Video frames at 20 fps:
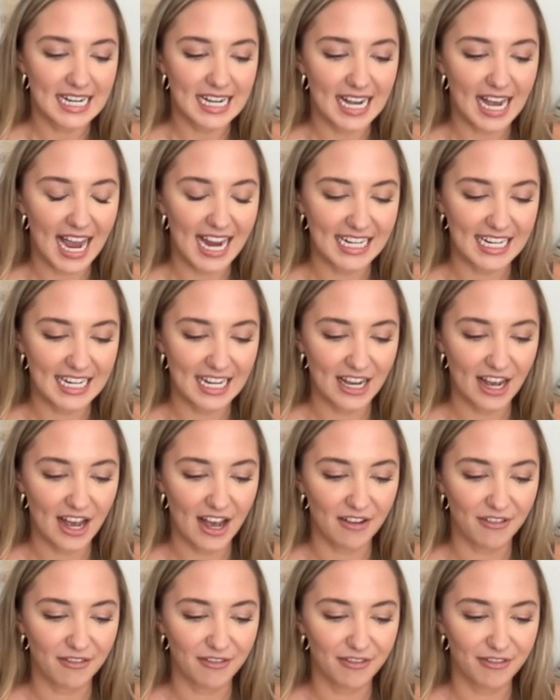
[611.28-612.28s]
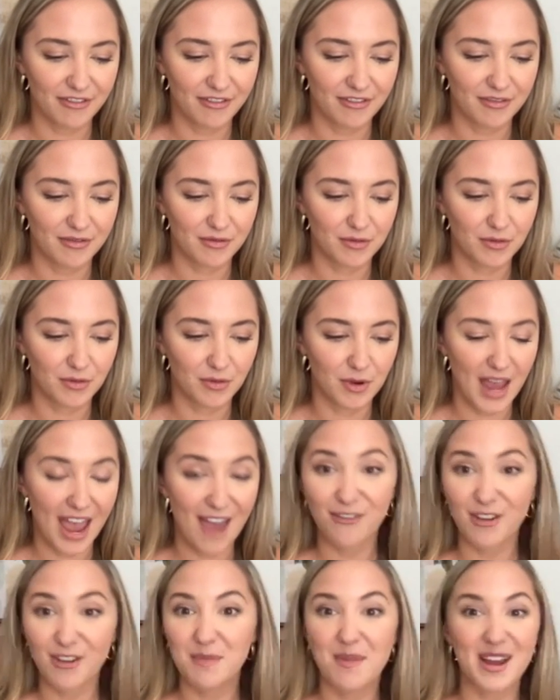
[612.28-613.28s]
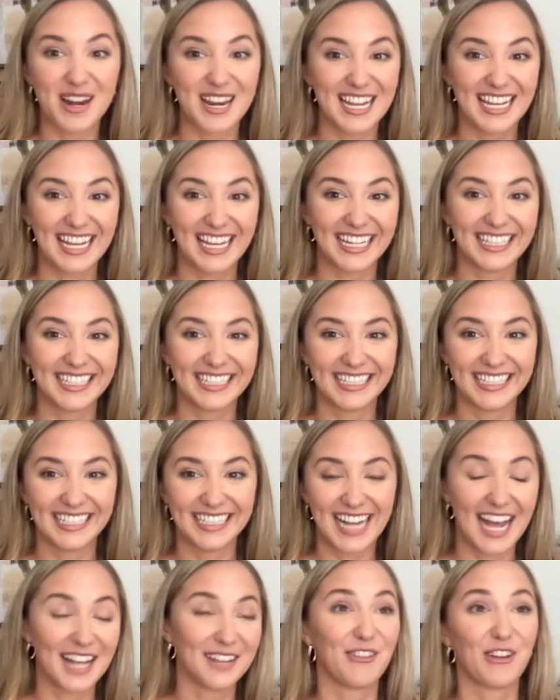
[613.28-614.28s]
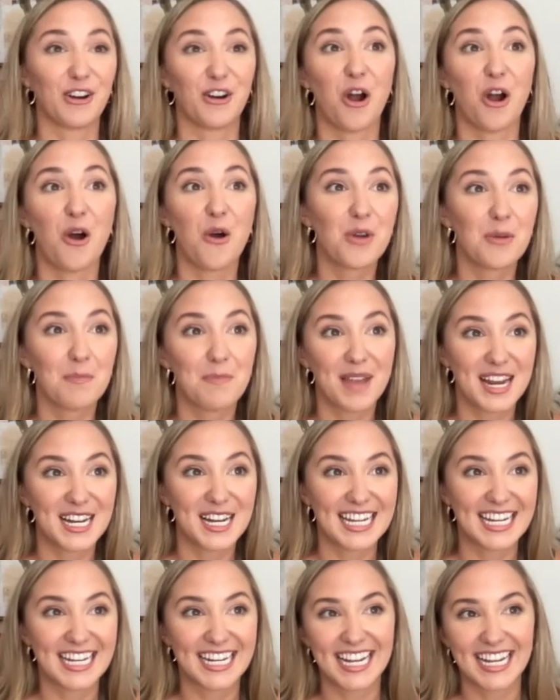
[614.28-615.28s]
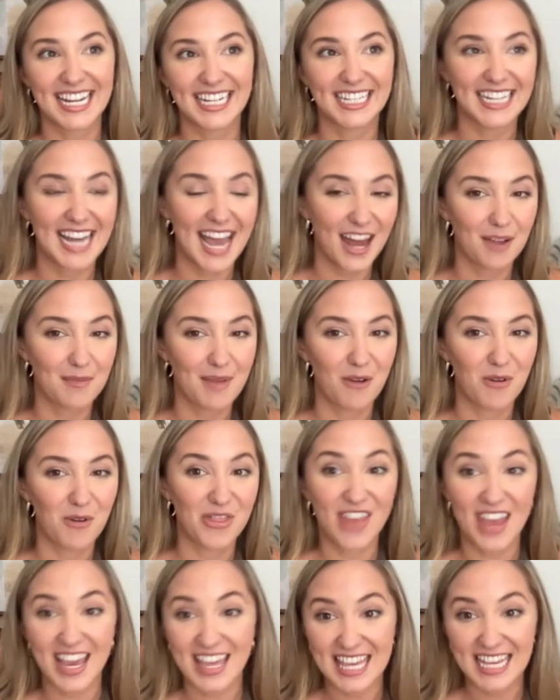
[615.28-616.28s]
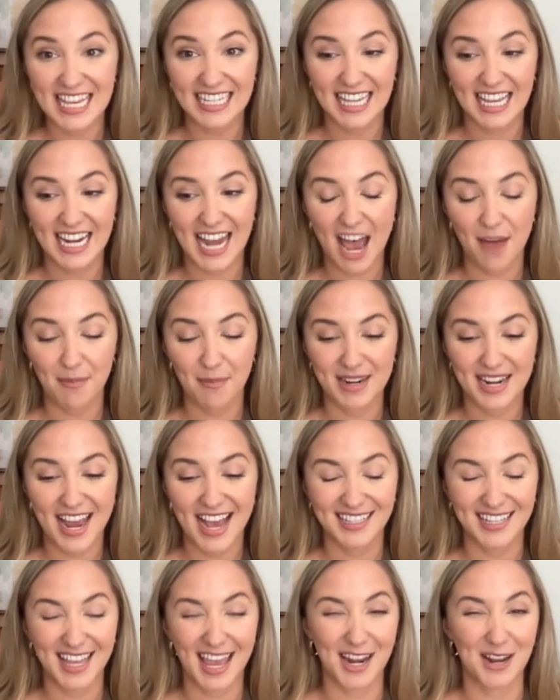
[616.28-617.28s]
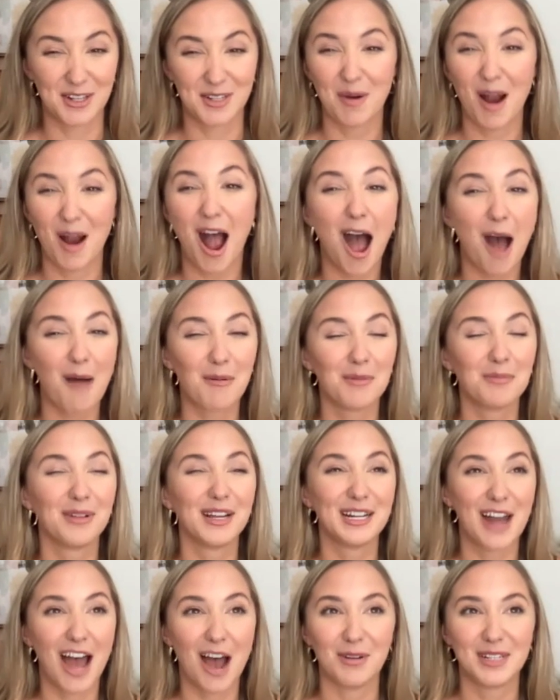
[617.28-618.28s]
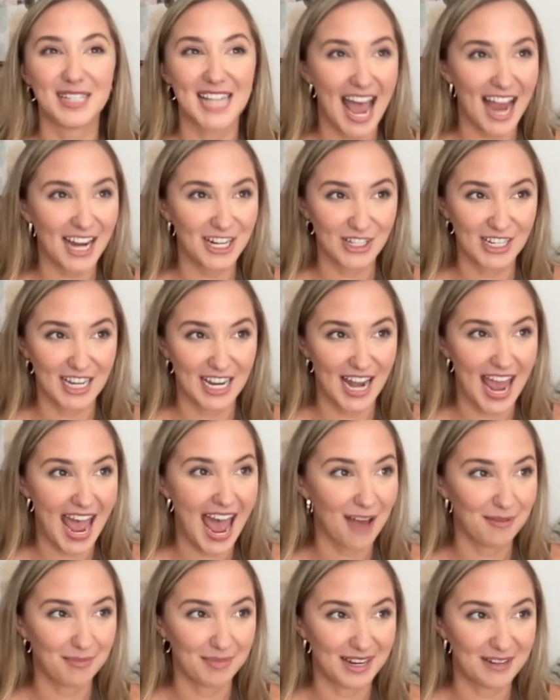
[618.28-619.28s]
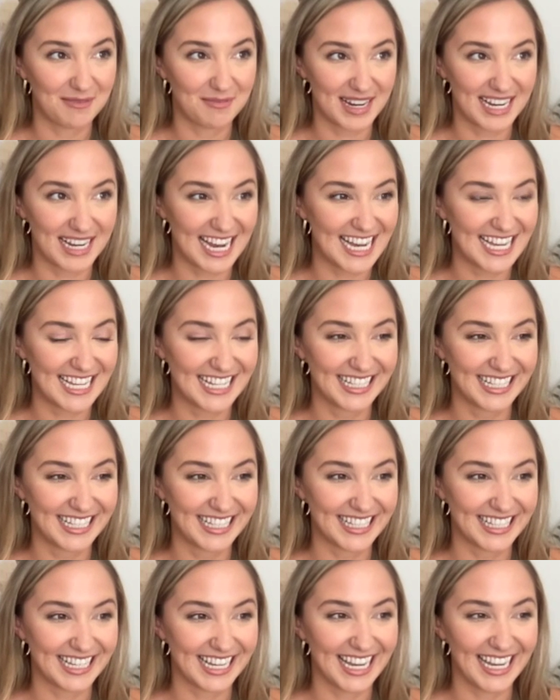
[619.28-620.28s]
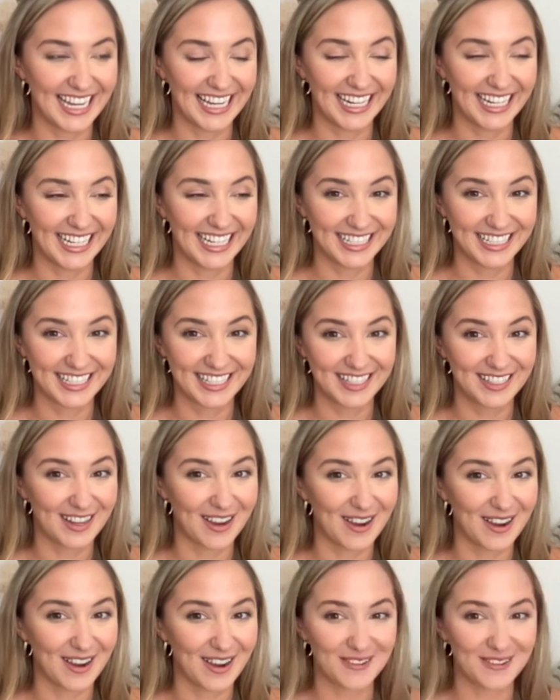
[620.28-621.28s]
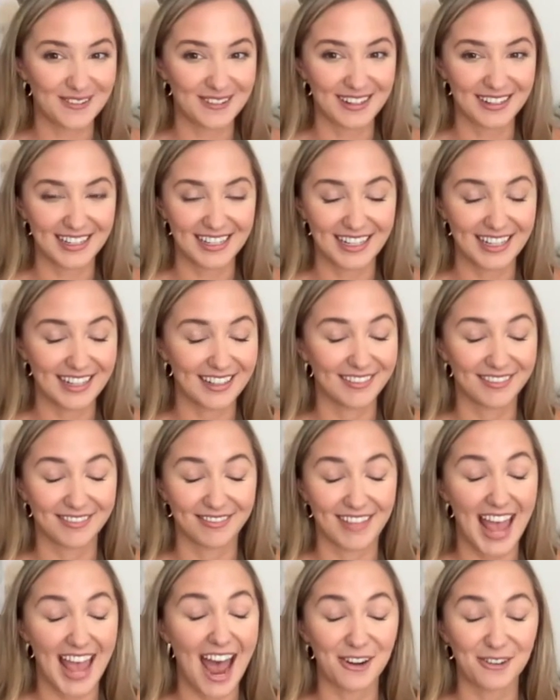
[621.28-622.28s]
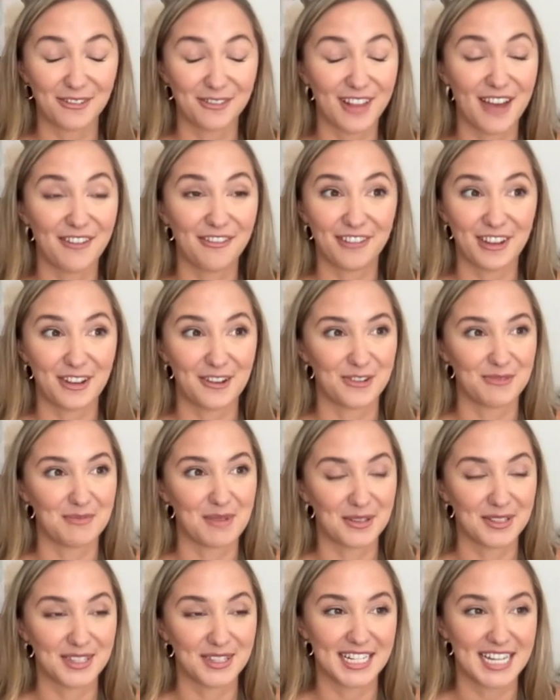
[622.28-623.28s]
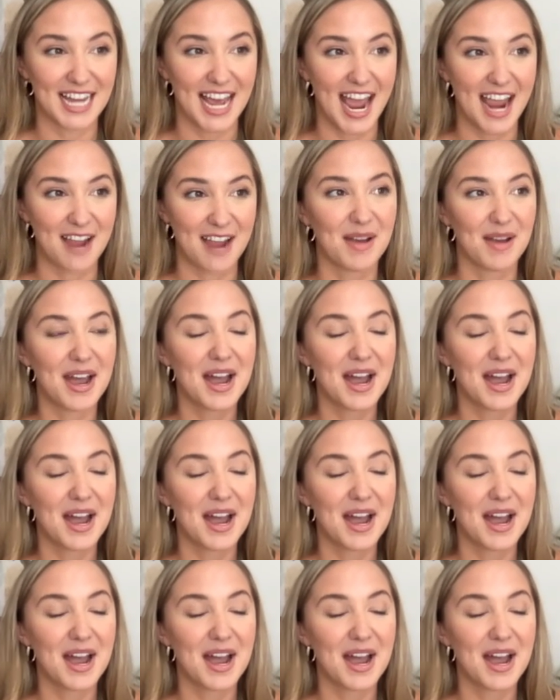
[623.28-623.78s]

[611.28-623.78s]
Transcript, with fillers: idea of everybody can have their own opinion and chat about what they think is going to happen next and it's probably not what's actually going to happen because it is so out of left field most of the time